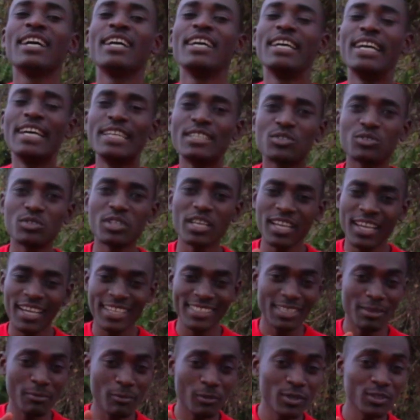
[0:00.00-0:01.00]
and today guys
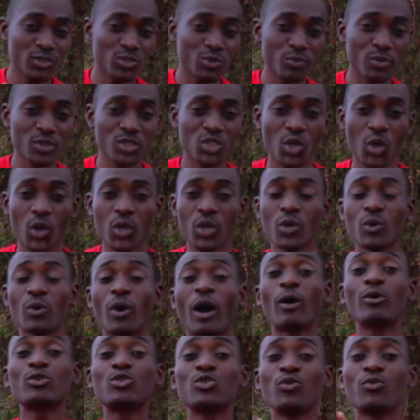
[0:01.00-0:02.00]
I'm going to be showing you
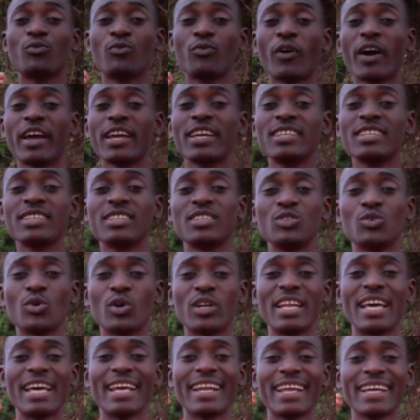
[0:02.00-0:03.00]
how to find your
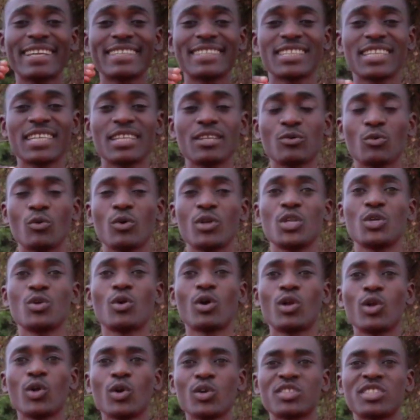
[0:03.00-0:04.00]
direction when you are
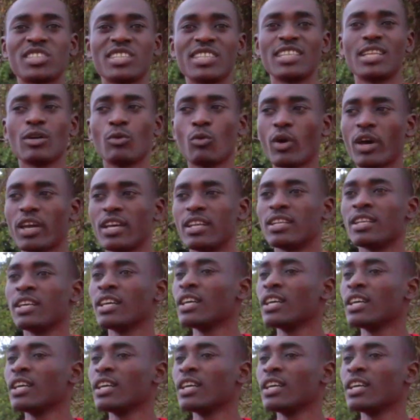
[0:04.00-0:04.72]
lost in the wild.